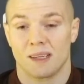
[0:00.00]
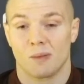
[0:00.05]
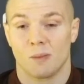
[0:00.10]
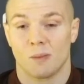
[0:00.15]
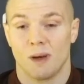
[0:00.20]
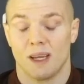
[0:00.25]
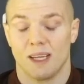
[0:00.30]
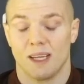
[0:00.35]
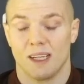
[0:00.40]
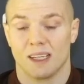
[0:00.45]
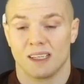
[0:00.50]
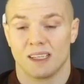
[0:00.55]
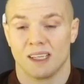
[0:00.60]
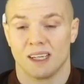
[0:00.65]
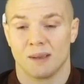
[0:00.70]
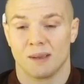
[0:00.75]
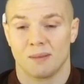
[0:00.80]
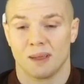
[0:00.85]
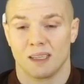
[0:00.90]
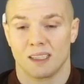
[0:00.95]
weight, and then
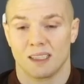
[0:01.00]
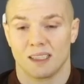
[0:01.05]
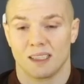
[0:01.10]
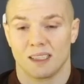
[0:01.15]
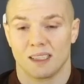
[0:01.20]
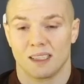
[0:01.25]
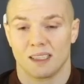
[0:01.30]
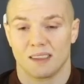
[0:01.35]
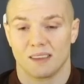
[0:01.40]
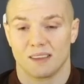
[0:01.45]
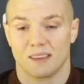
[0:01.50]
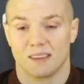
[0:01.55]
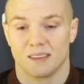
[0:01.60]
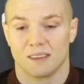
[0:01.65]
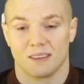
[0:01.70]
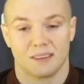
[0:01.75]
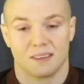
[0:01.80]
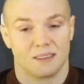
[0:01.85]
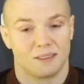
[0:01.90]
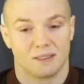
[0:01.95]
I'm like,
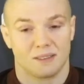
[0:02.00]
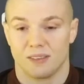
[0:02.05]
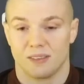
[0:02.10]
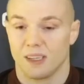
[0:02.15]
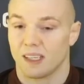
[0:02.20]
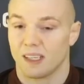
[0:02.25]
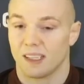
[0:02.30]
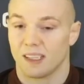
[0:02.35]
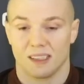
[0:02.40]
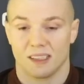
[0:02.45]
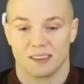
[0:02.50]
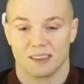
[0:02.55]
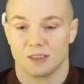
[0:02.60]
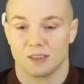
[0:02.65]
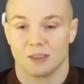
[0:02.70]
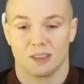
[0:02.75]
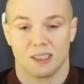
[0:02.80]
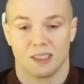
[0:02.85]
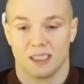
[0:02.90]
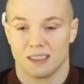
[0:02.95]
fuck it, let's do
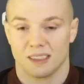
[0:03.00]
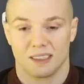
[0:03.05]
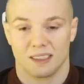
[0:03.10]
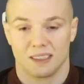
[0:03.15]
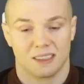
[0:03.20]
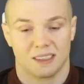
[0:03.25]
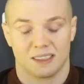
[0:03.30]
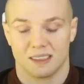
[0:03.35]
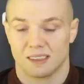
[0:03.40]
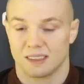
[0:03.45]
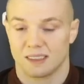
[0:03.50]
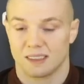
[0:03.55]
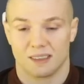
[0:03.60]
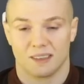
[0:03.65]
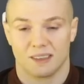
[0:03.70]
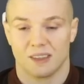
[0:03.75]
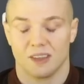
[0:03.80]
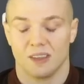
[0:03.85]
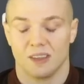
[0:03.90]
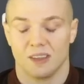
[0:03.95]
it. I think it's,
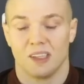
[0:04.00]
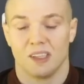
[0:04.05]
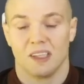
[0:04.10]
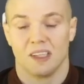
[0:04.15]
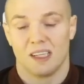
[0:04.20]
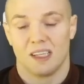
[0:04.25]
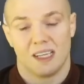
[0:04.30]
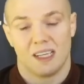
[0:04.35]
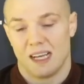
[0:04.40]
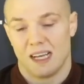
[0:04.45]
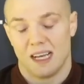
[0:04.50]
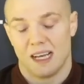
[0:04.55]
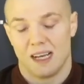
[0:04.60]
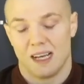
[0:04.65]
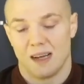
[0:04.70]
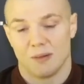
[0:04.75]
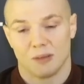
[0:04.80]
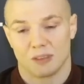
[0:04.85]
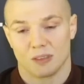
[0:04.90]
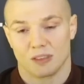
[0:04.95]

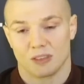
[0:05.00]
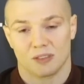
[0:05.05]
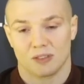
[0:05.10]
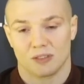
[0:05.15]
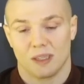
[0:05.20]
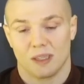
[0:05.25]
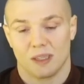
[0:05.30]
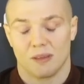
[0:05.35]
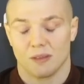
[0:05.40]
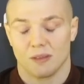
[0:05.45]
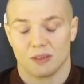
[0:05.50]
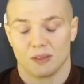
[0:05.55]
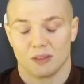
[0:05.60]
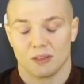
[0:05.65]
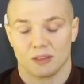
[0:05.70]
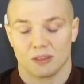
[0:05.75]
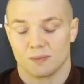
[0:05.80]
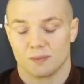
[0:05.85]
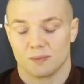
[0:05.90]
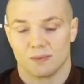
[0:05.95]
I was
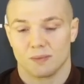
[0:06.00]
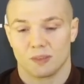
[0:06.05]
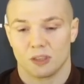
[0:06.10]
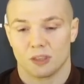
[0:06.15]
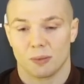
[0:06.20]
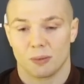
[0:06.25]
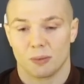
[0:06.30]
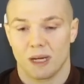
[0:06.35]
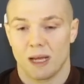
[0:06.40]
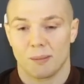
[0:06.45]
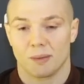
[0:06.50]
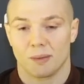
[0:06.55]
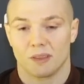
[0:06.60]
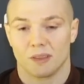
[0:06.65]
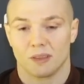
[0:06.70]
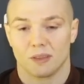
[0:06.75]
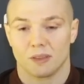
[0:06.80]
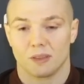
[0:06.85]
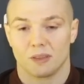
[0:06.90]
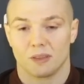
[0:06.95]
super
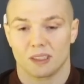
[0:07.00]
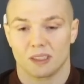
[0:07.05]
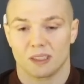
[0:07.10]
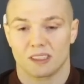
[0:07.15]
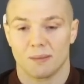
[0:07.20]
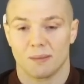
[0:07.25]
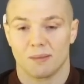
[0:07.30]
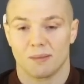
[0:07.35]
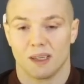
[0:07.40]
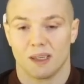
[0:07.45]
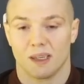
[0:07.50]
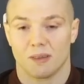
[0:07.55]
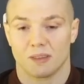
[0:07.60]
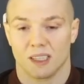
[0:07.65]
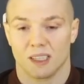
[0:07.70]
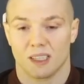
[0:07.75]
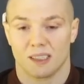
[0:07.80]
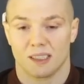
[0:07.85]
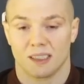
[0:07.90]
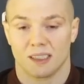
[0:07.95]
happy to accept it. I was
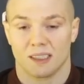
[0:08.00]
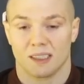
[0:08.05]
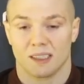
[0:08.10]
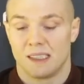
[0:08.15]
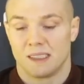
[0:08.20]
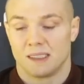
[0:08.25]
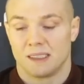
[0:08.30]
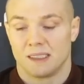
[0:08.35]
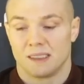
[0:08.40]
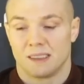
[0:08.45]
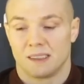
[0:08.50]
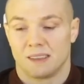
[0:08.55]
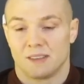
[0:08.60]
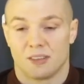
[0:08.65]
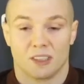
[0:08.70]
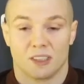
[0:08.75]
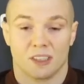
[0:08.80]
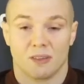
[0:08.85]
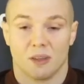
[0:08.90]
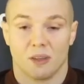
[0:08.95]
like,
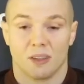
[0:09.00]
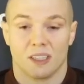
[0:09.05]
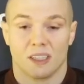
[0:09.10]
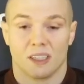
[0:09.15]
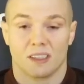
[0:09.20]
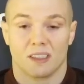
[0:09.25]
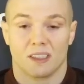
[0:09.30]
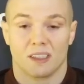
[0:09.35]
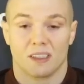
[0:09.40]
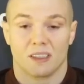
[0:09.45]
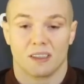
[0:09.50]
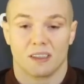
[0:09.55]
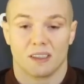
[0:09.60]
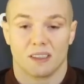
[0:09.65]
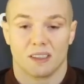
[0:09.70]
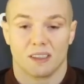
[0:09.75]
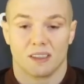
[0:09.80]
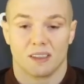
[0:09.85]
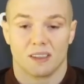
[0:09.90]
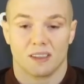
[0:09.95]
first of all,
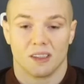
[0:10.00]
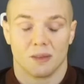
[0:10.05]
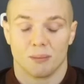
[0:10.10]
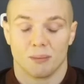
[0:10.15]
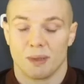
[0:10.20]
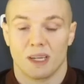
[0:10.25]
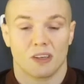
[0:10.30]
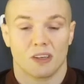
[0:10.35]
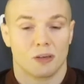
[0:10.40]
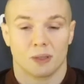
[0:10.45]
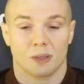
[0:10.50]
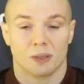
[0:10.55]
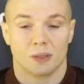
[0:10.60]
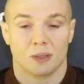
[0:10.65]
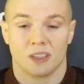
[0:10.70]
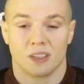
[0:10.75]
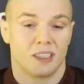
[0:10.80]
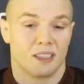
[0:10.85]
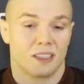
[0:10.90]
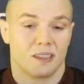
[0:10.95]
they're bigger
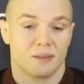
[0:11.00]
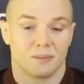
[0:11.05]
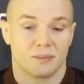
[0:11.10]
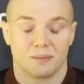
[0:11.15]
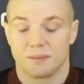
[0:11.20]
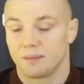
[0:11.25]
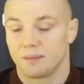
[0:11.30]
opportunity,